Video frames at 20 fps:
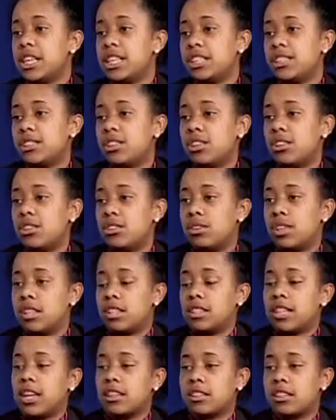
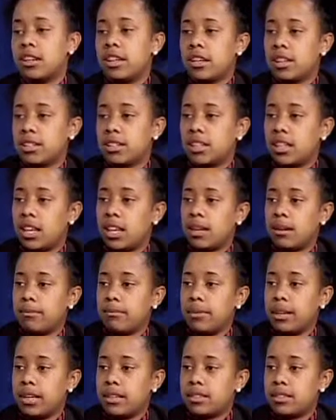So Dr. Erica
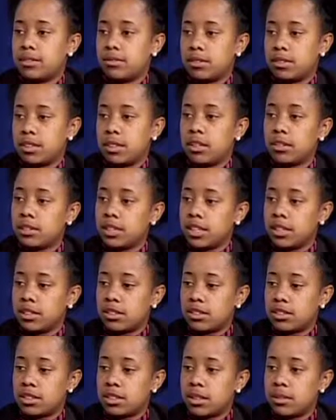King Betts, with her
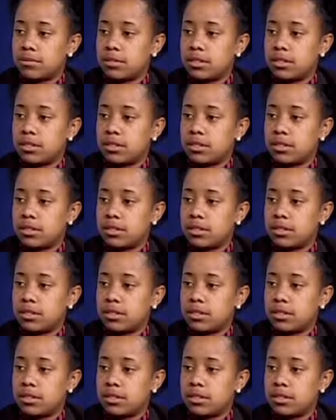leadership,